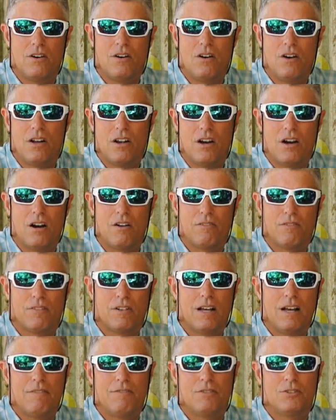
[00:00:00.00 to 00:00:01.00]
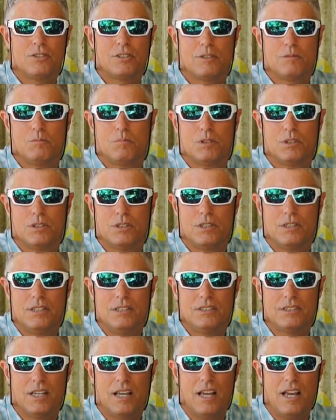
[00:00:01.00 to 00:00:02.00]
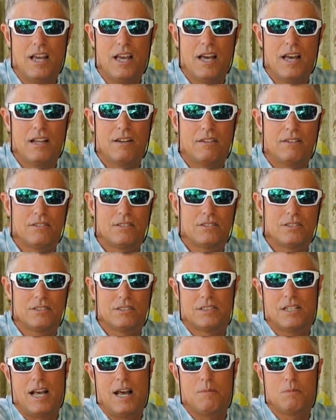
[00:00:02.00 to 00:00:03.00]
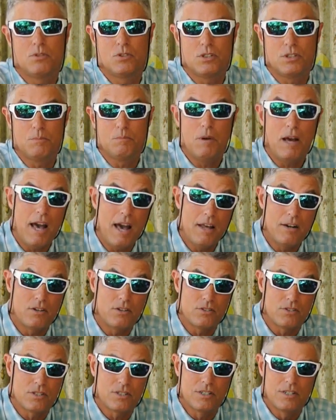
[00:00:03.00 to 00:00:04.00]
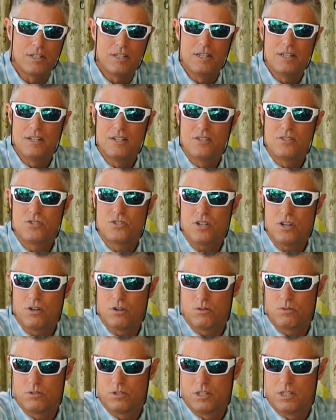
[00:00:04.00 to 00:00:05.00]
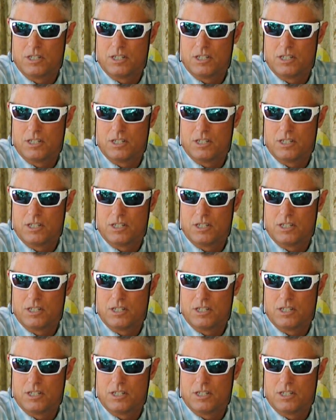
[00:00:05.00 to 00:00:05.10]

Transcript: on our fly fishing abilities and establishing patterns. So,